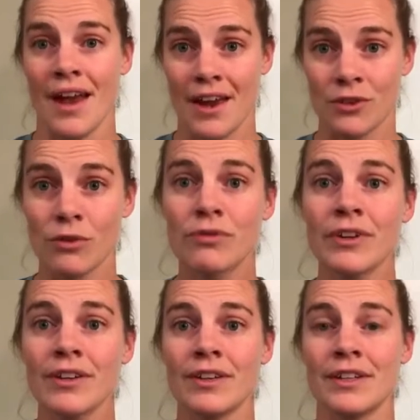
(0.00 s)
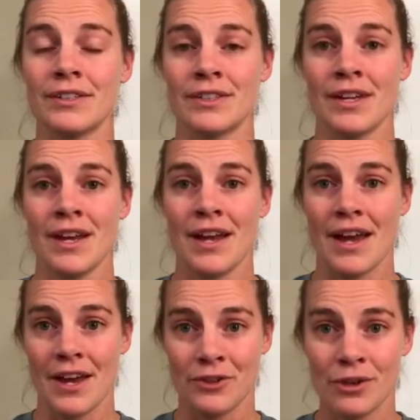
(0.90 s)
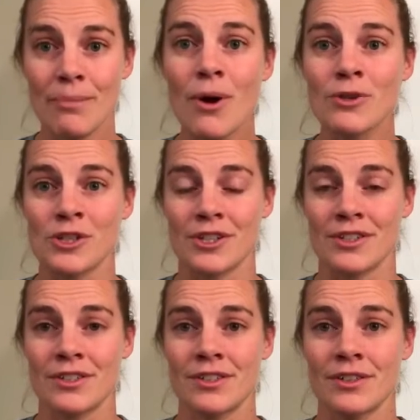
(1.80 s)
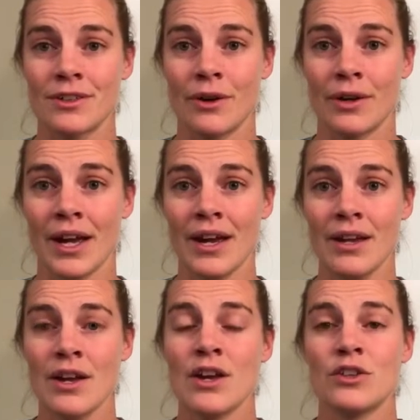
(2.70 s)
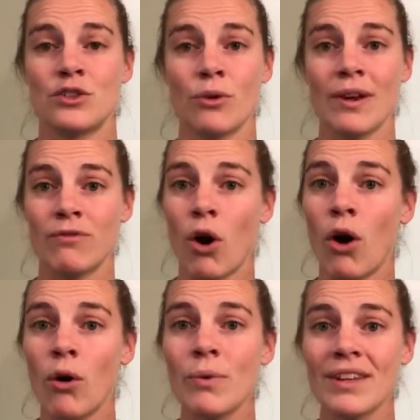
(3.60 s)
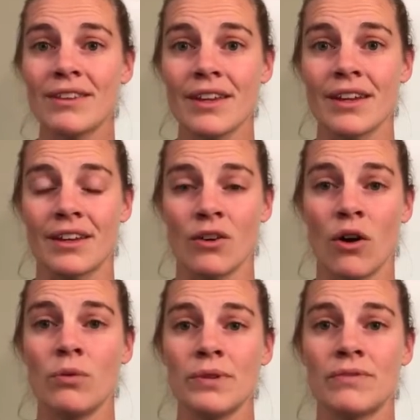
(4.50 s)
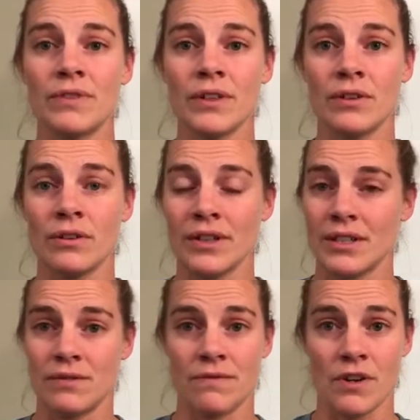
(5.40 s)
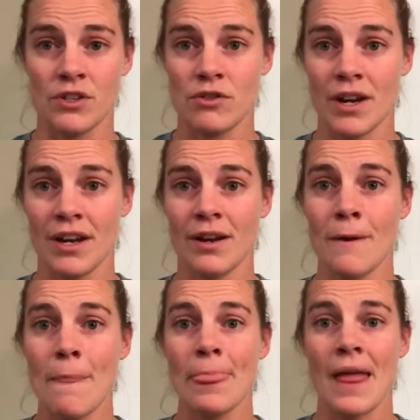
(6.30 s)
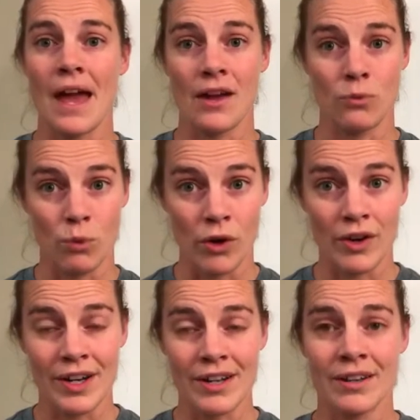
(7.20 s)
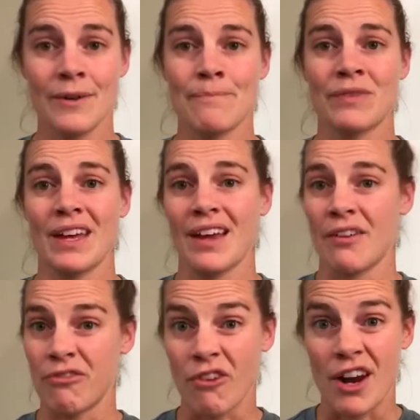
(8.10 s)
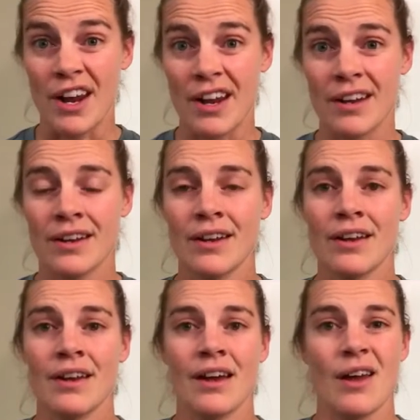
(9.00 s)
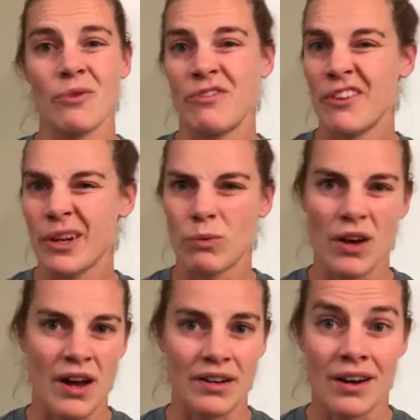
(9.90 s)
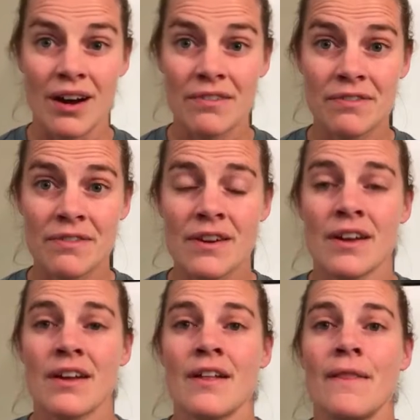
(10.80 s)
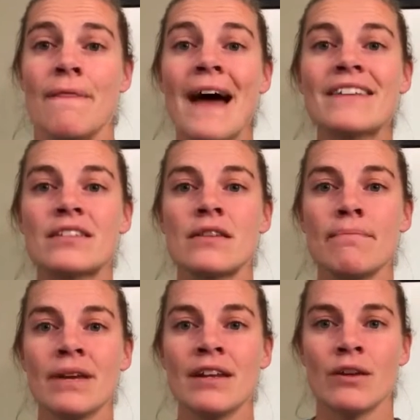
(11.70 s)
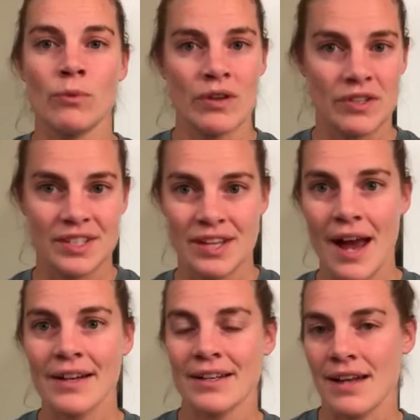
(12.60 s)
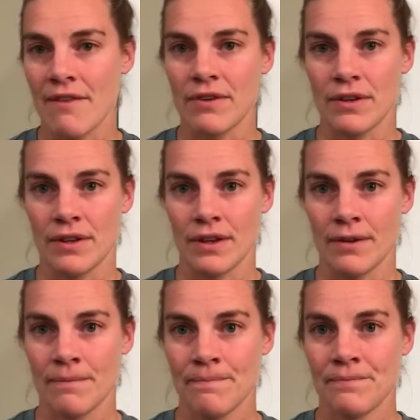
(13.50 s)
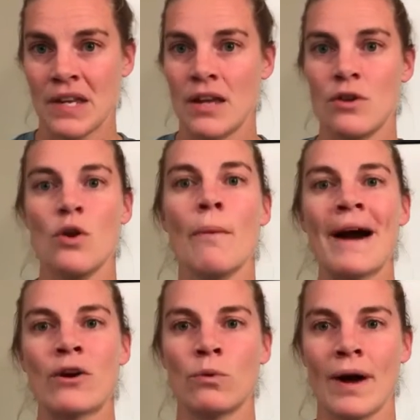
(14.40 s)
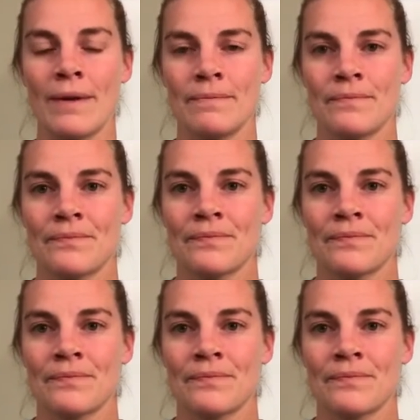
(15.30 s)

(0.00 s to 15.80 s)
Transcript: and your feelings and your emotions. Okay? So if all we think and all we feel is frustrated and worried and afraid, and we feel like we're not enough, that's the meaning we're assigning to everything, no matter what.